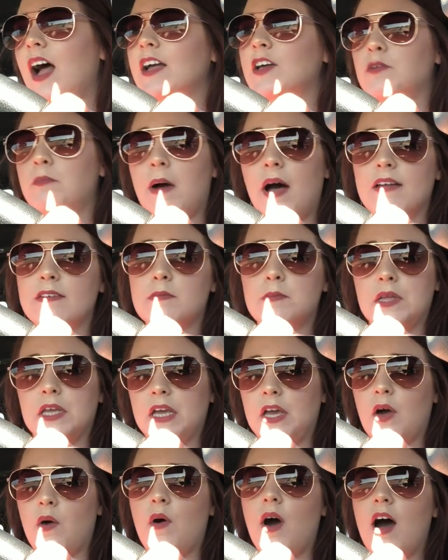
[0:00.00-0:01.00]
could
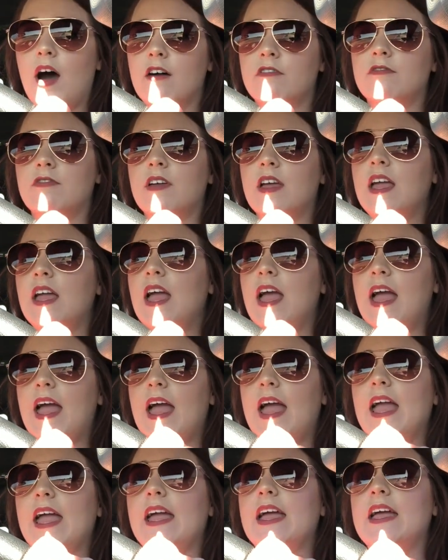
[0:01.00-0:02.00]
possibly go off.
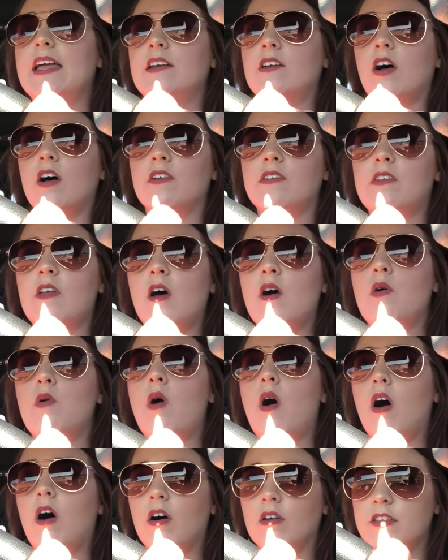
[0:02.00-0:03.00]
And
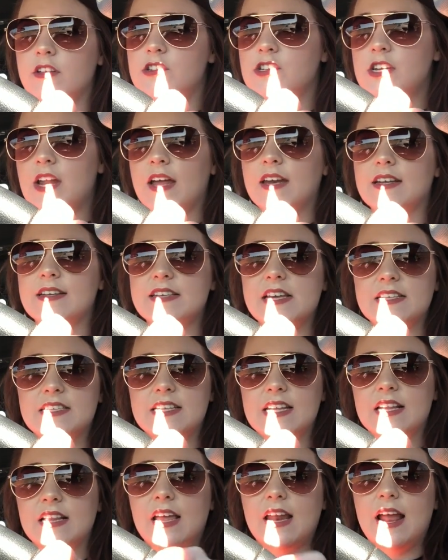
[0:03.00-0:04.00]
also, all the genetic
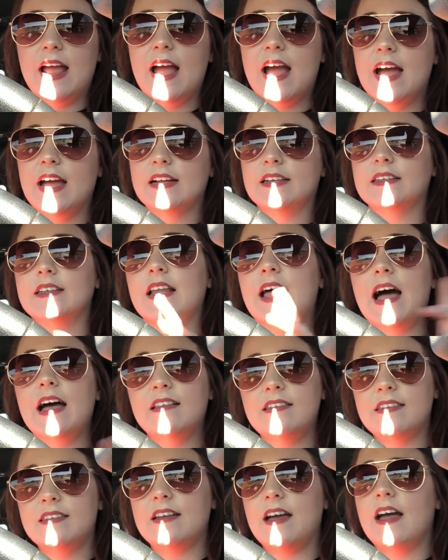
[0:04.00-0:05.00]
testing that I have
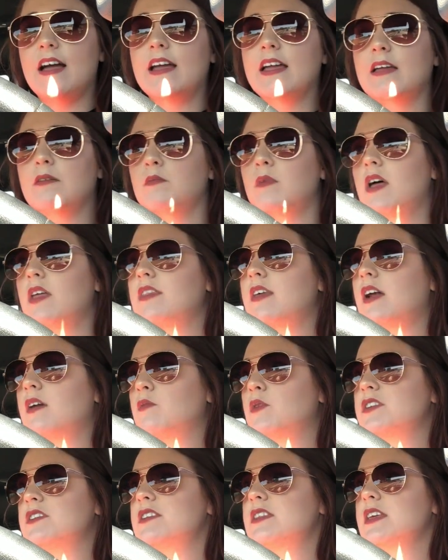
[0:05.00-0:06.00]
last time that I
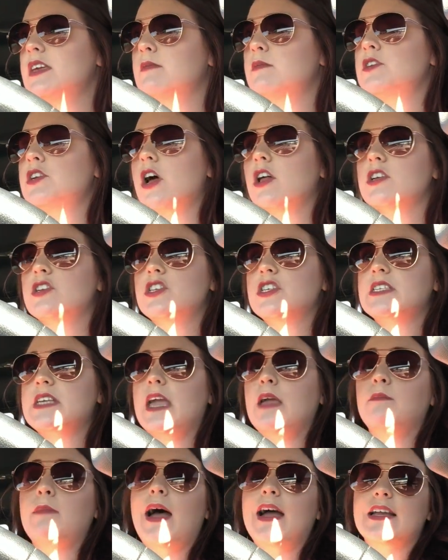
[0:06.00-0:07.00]
went to the hematologist
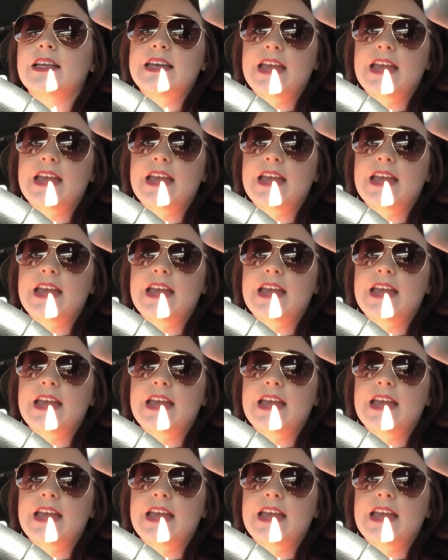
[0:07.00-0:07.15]
came back